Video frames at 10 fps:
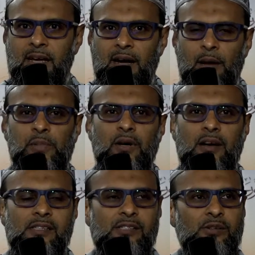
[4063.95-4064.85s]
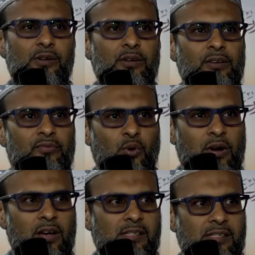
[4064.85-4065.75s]
up to us to
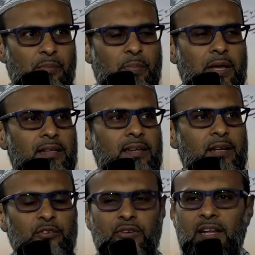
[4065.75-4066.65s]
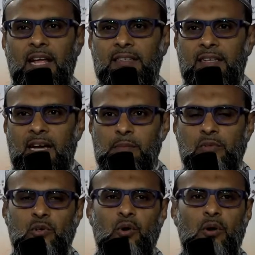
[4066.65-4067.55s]
focus, to pay attention, and to
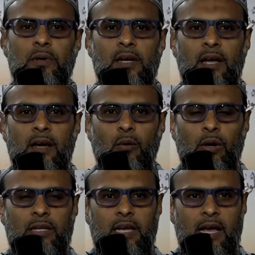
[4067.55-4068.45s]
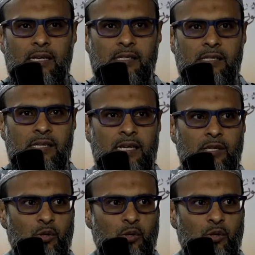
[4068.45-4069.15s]
absorb what he has to say.